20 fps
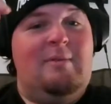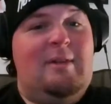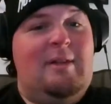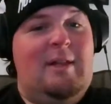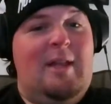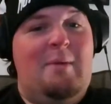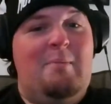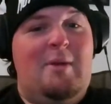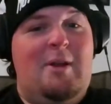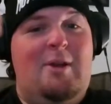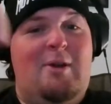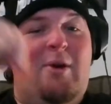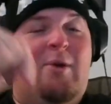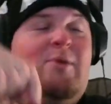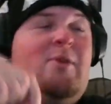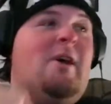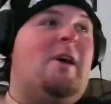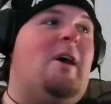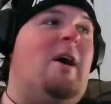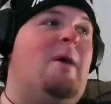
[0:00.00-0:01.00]
let me know
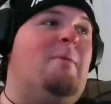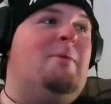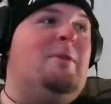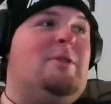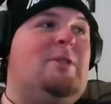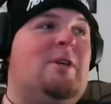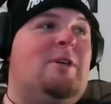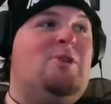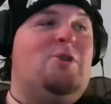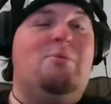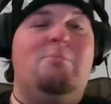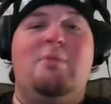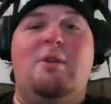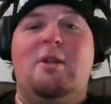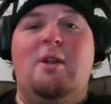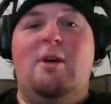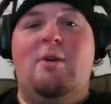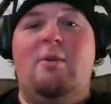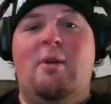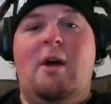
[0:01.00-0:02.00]
in the comment section
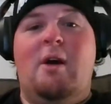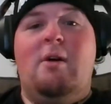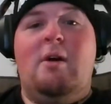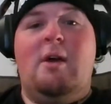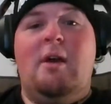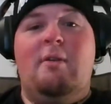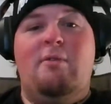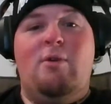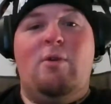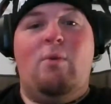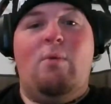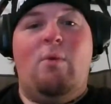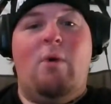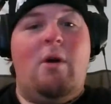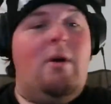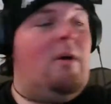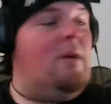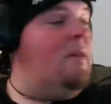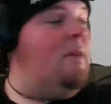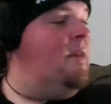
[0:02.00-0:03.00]
below and I'll give it a
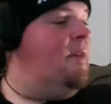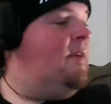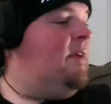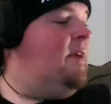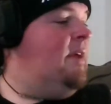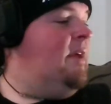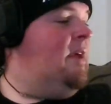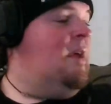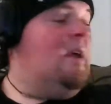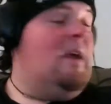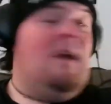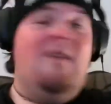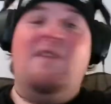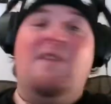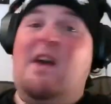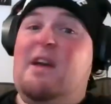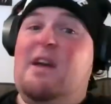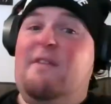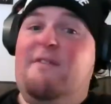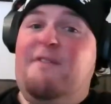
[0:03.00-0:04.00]
whirl. If
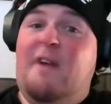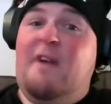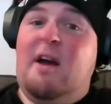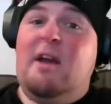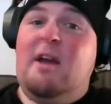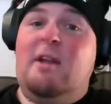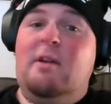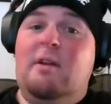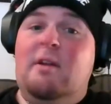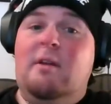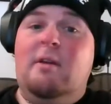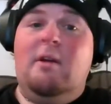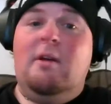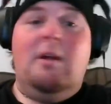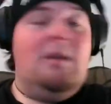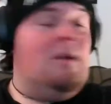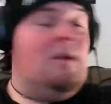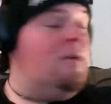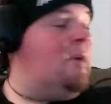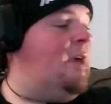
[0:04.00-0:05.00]
I can find a
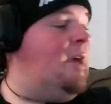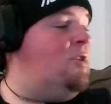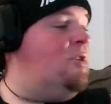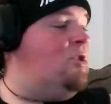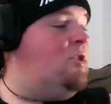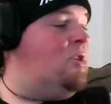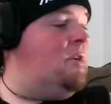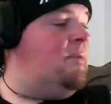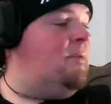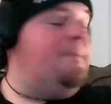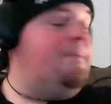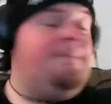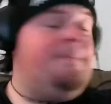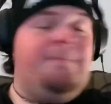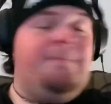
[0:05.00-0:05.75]
location.